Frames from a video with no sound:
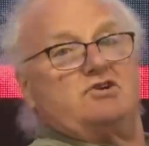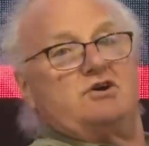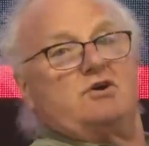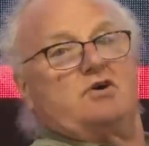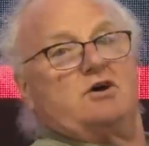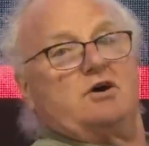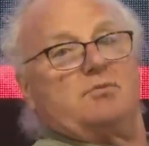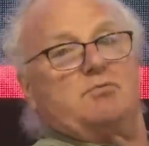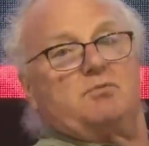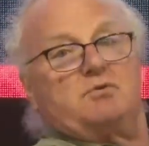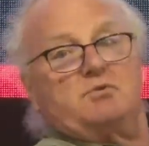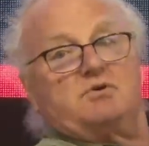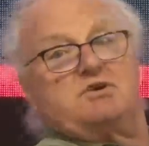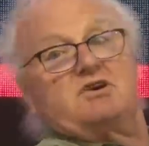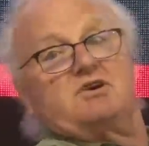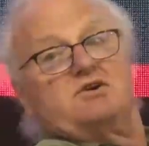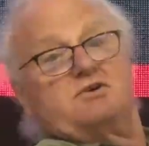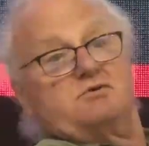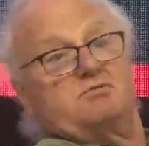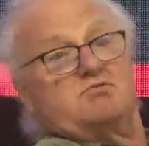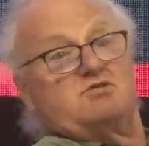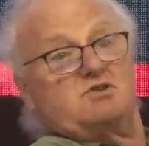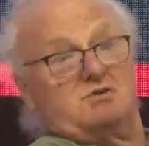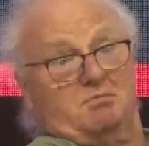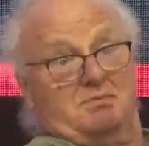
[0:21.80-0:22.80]
shut up, which
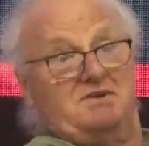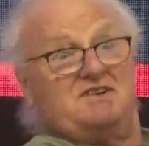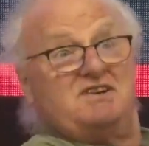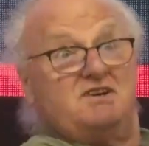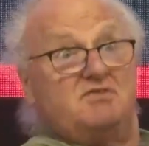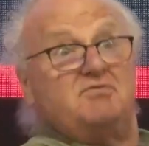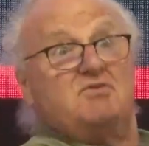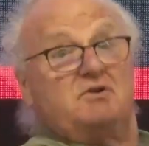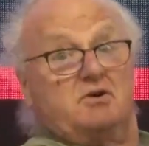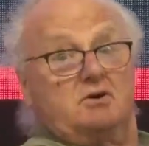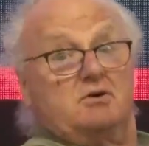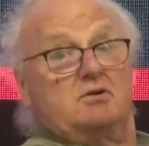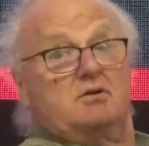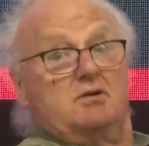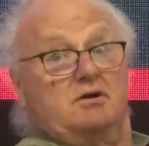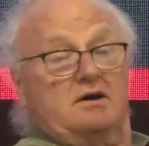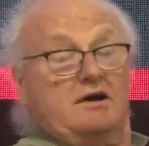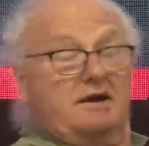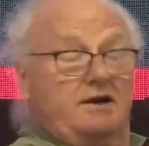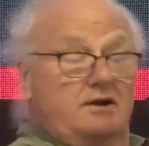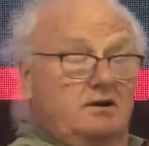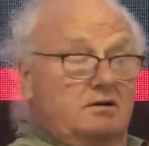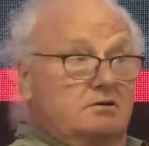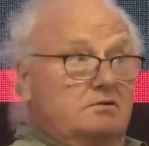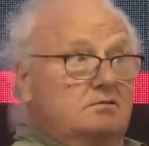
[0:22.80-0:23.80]
will be difficult,
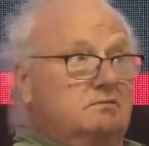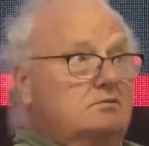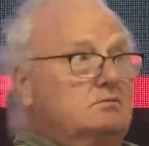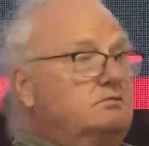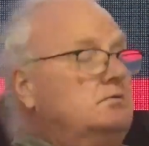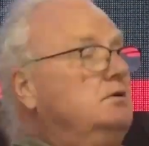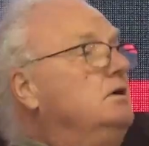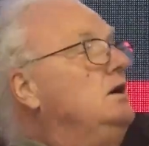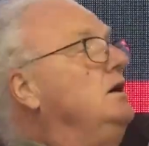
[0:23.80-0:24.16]
I know.